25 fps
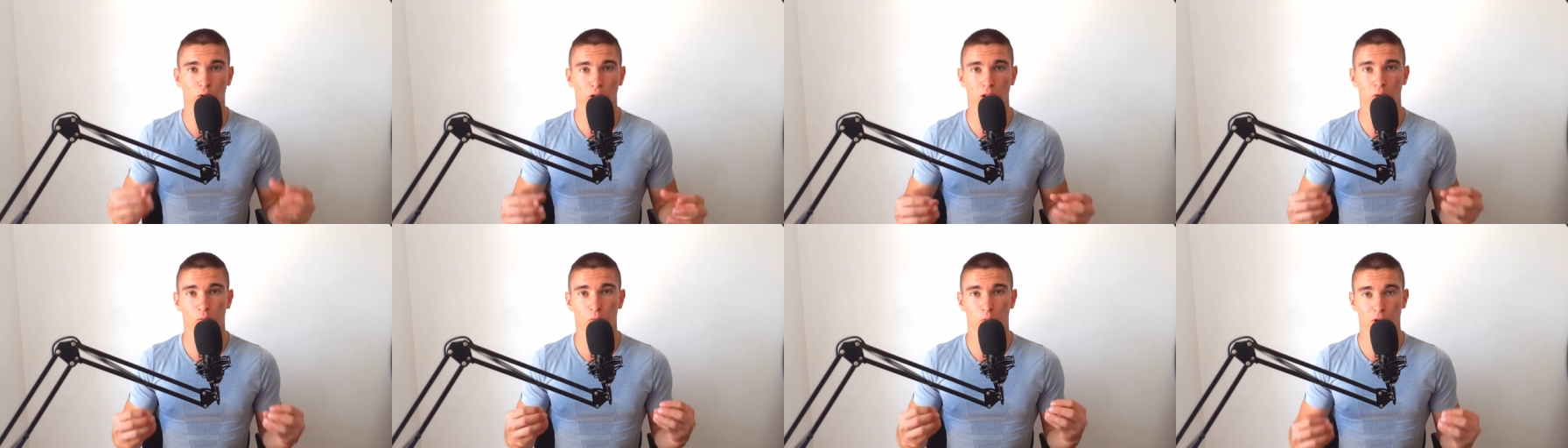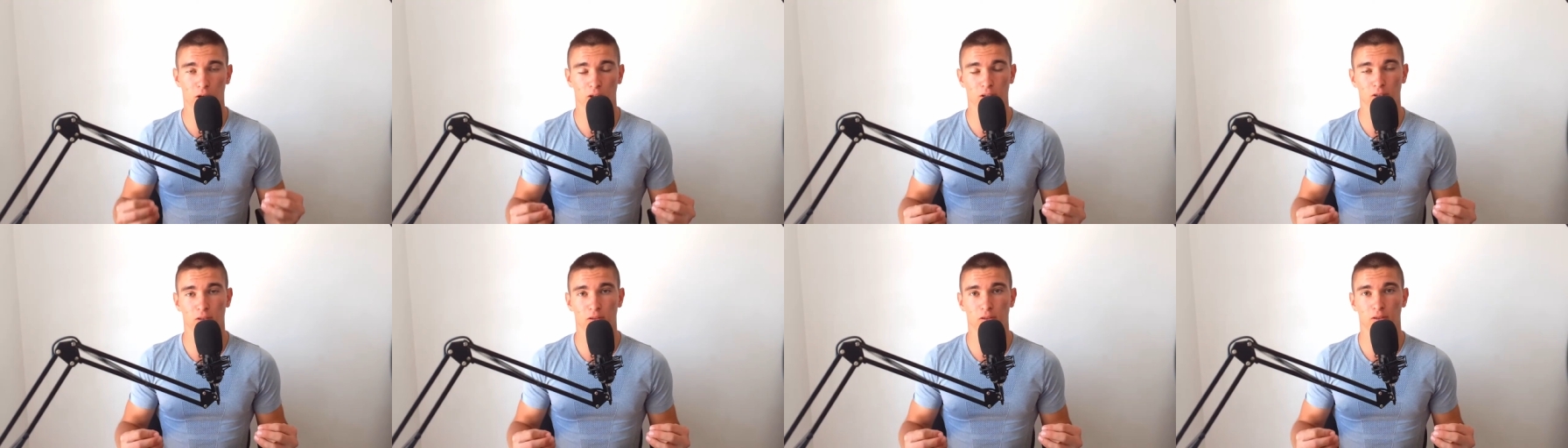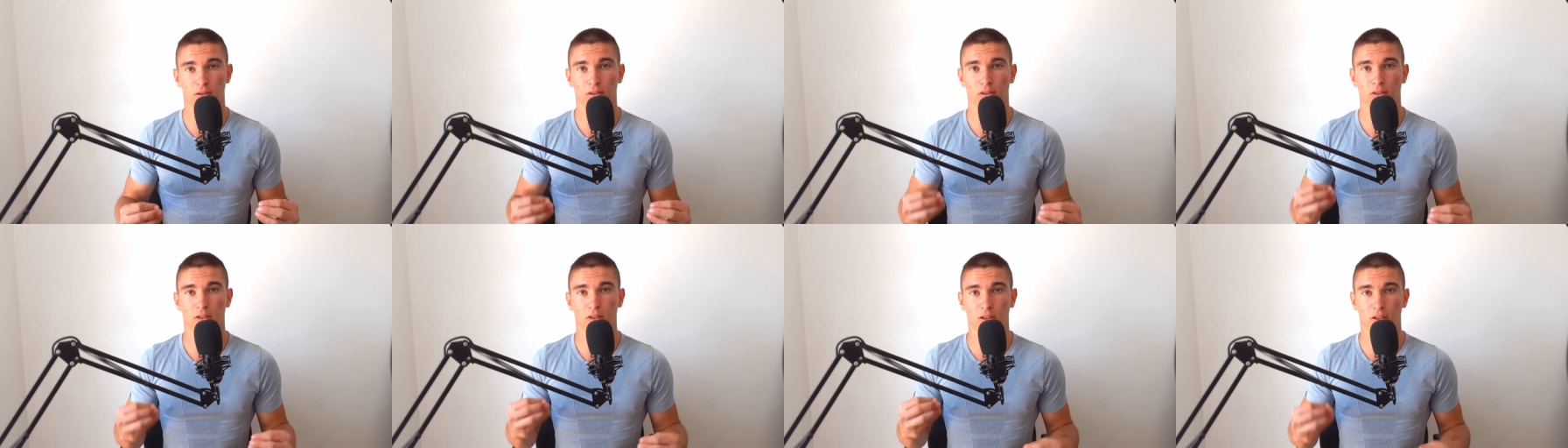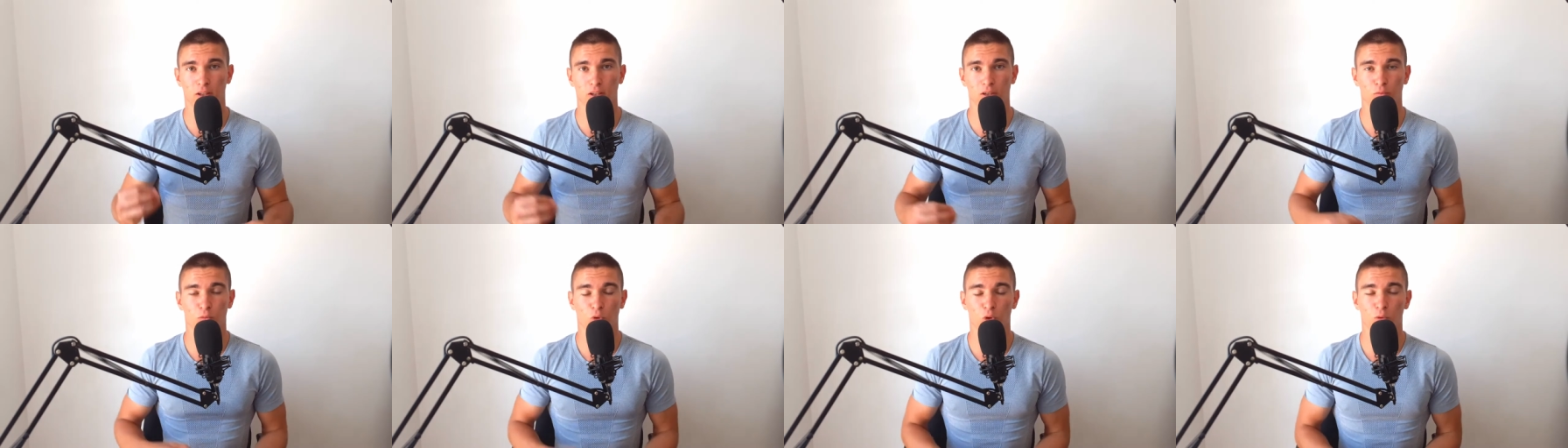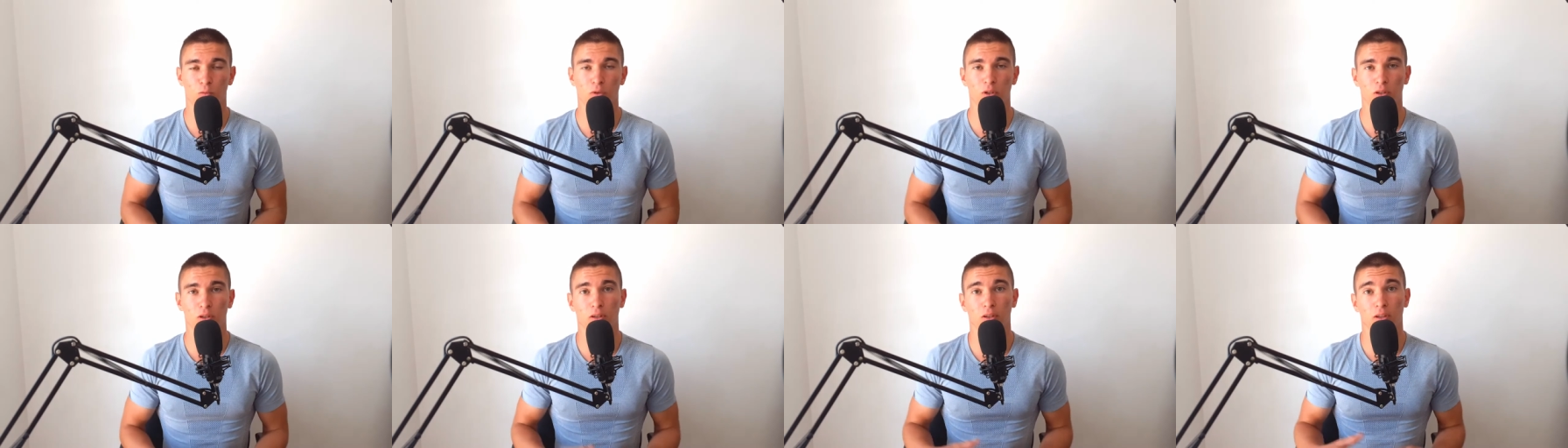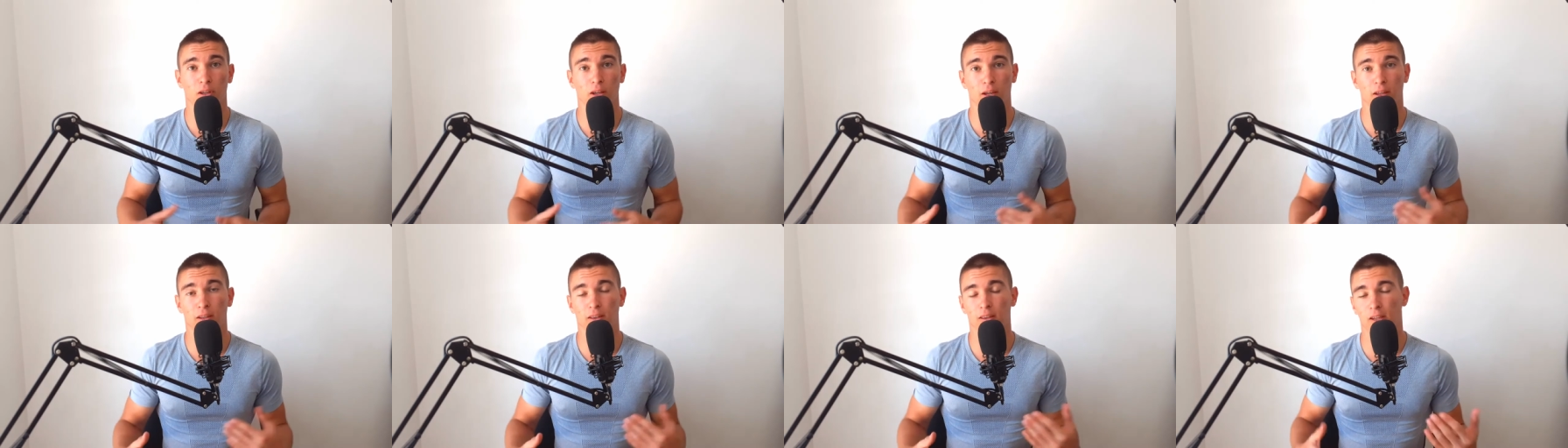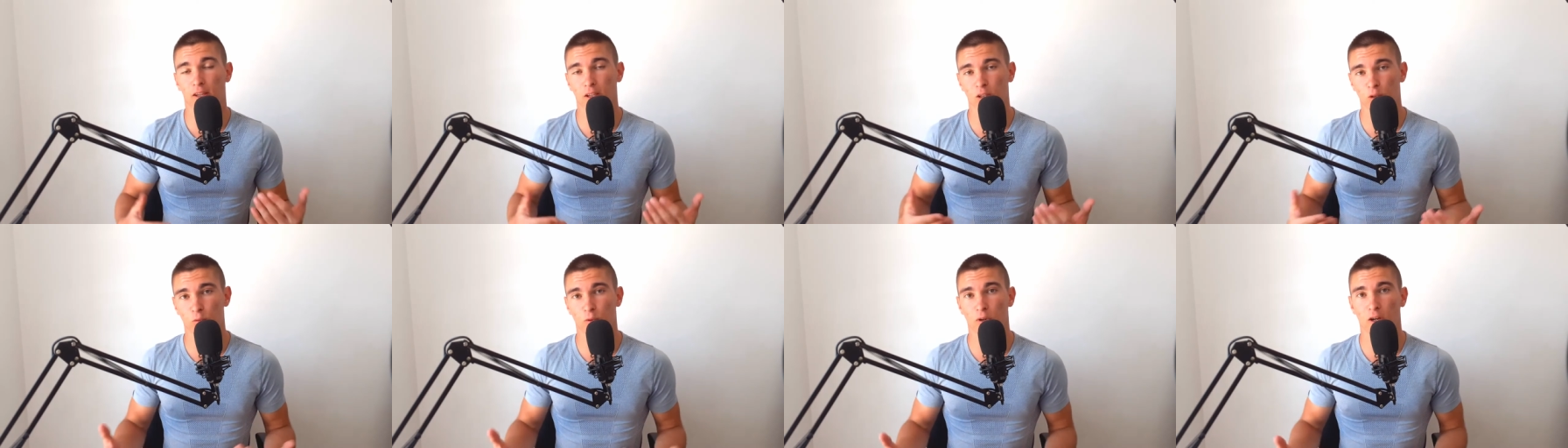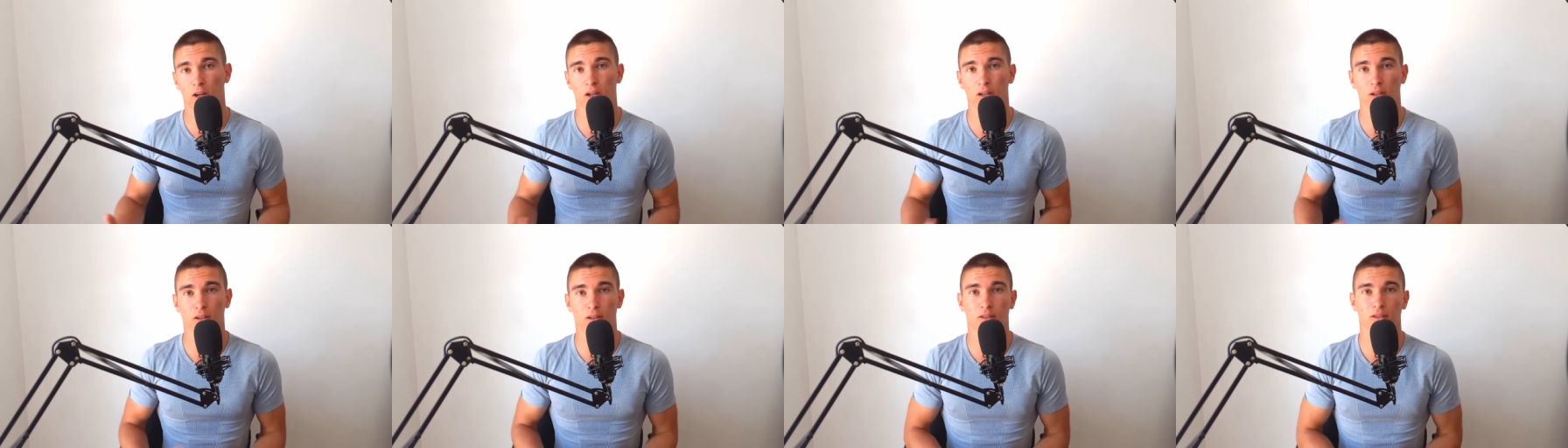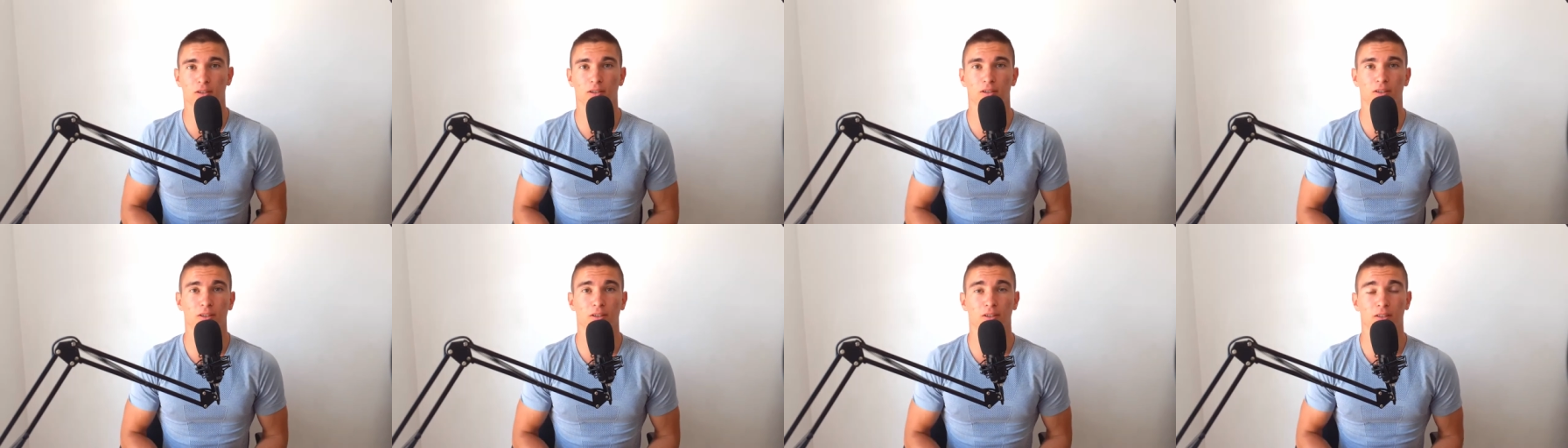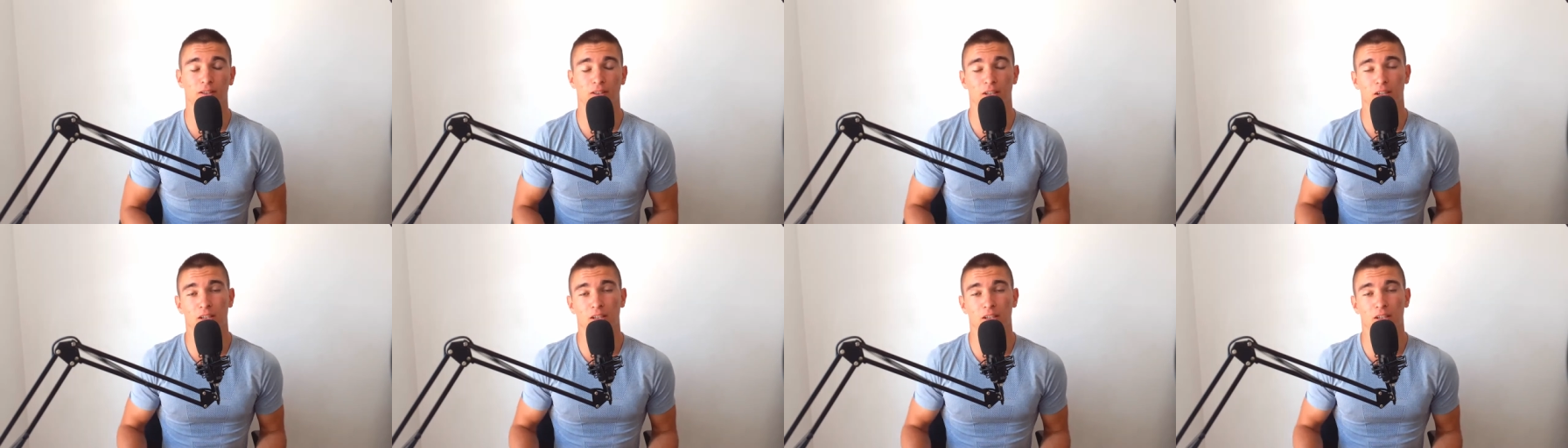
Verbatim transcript: really present in this moment and that's why uh,